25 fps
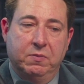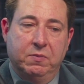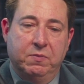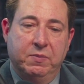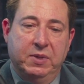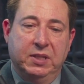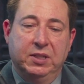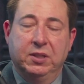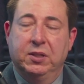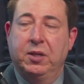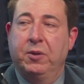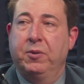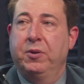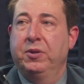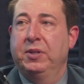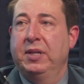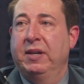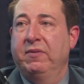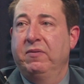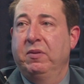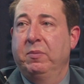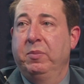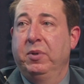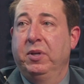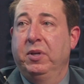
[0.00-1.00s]
business owners
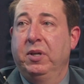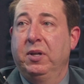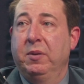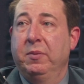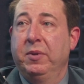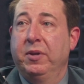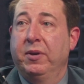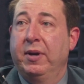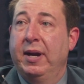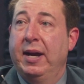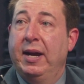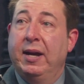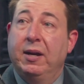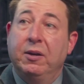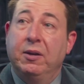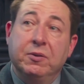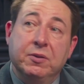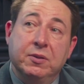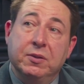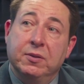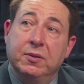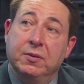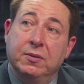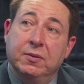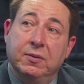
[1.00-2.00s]
have to put up their
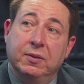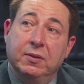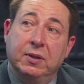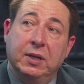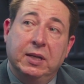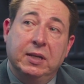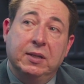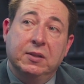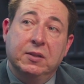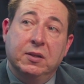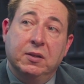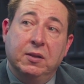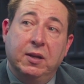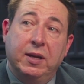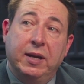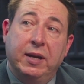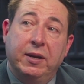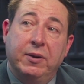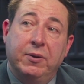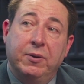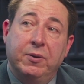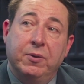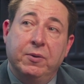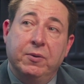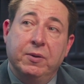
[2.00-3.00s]
house as
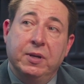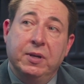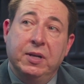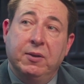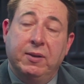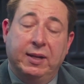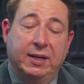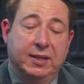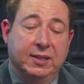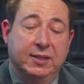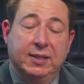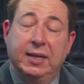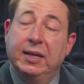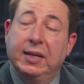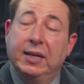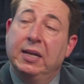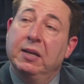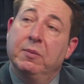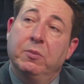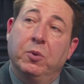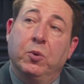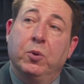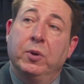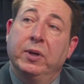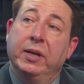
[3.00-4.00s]
collateral, like a second
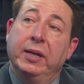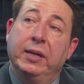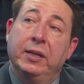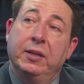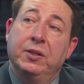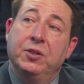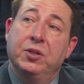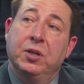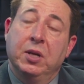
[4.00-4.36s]
mortgage.